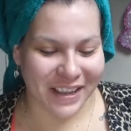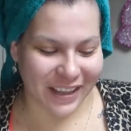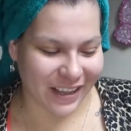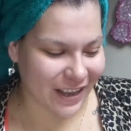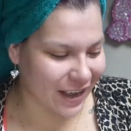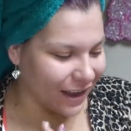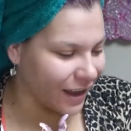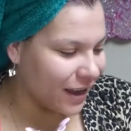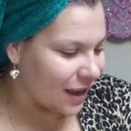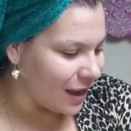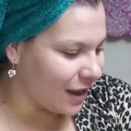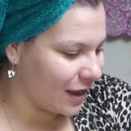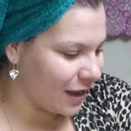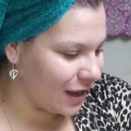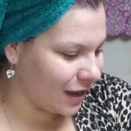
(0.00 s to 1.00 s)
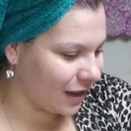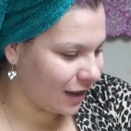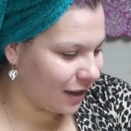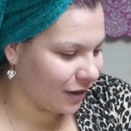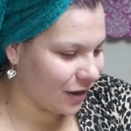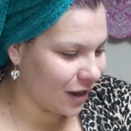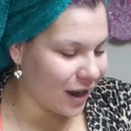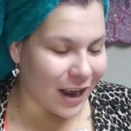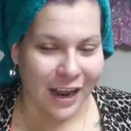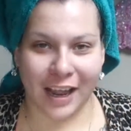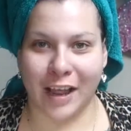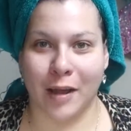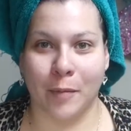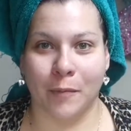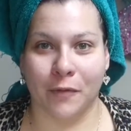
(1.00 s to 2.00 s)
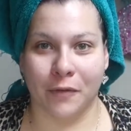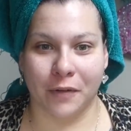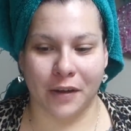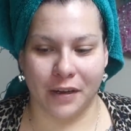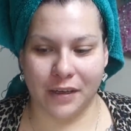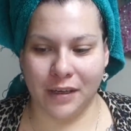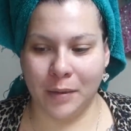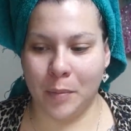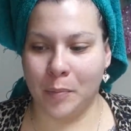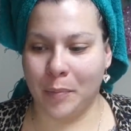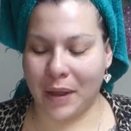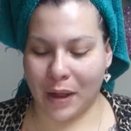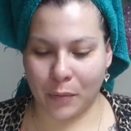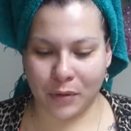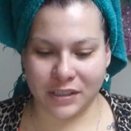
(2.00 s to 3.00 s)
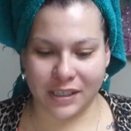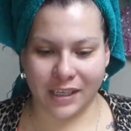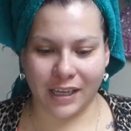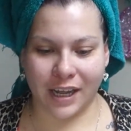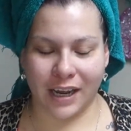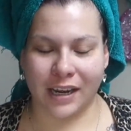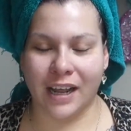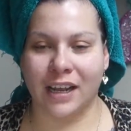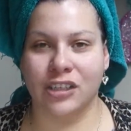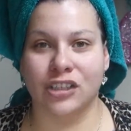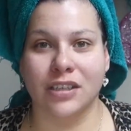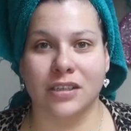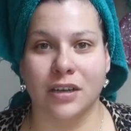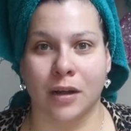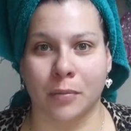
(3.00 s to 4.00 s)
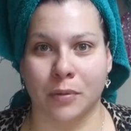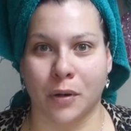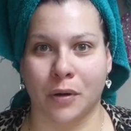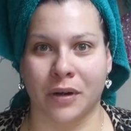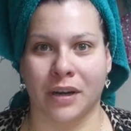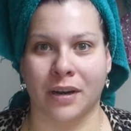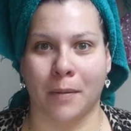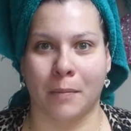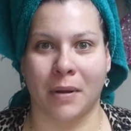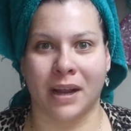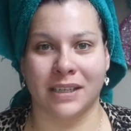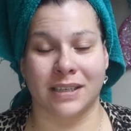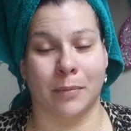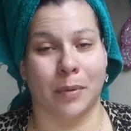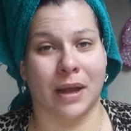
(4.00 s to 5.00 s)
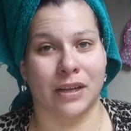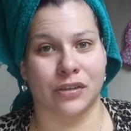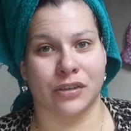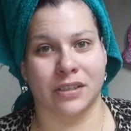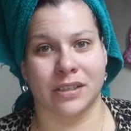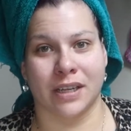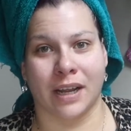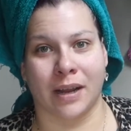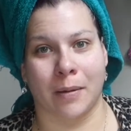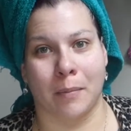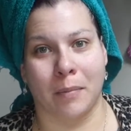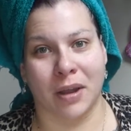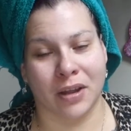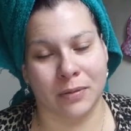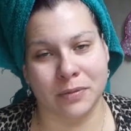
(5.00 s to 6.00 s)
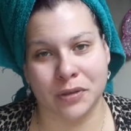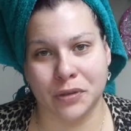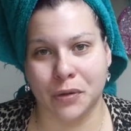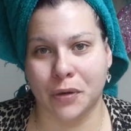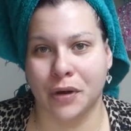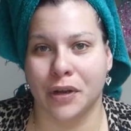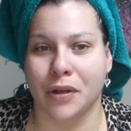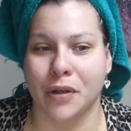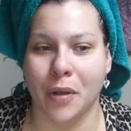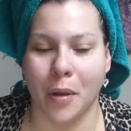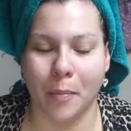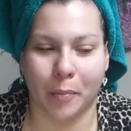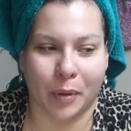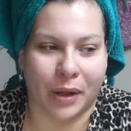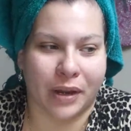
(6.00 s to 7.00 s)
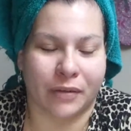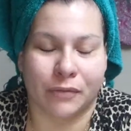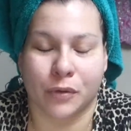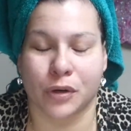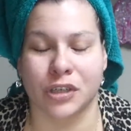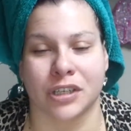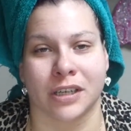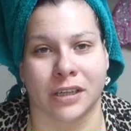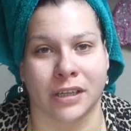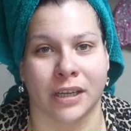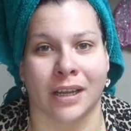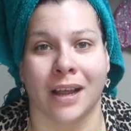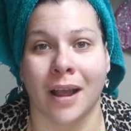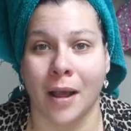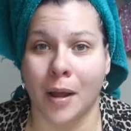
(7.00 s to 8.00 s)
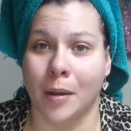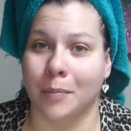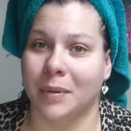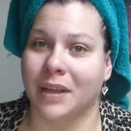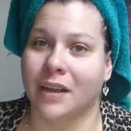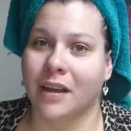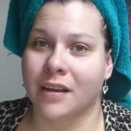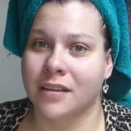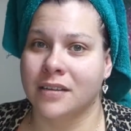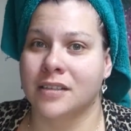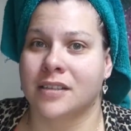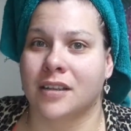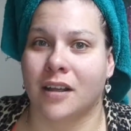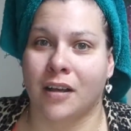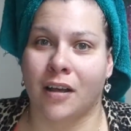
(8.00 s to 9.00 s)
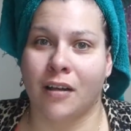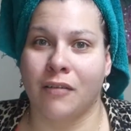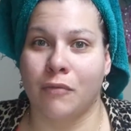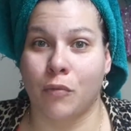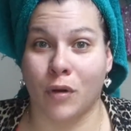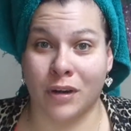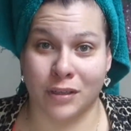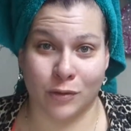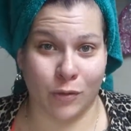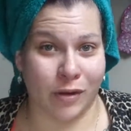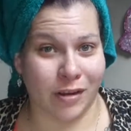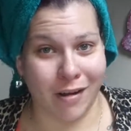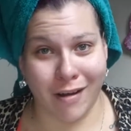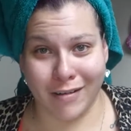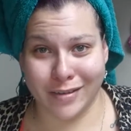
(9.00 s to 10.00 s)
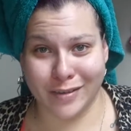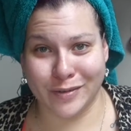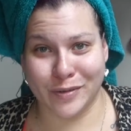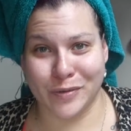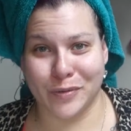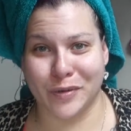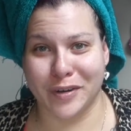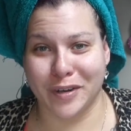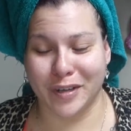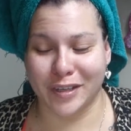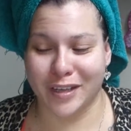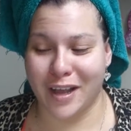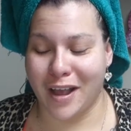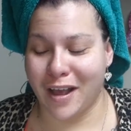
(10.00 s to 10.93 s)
Yeah, I am back once again. I just uploaded my St. Patrick's Day makeup tutorial, but unfortunately, because of what is going on in the world,